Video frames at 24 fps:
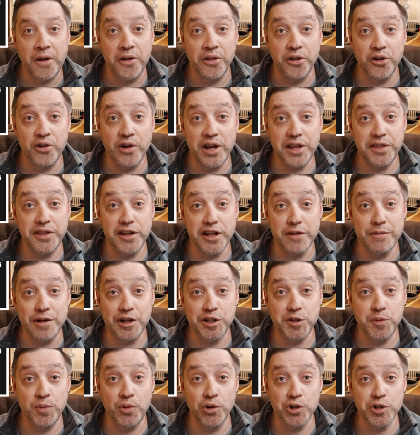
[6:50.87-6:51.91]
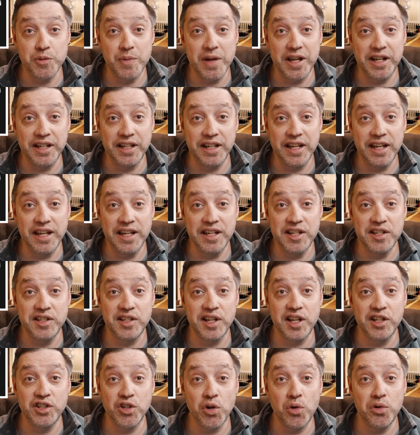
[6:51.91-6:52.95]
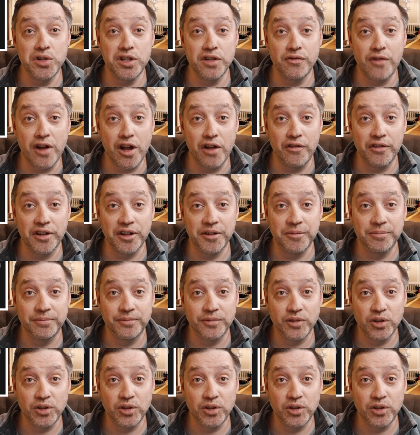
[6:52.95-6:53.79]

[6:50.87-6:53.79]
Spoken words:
The great thing about sports betting is it's always evolving.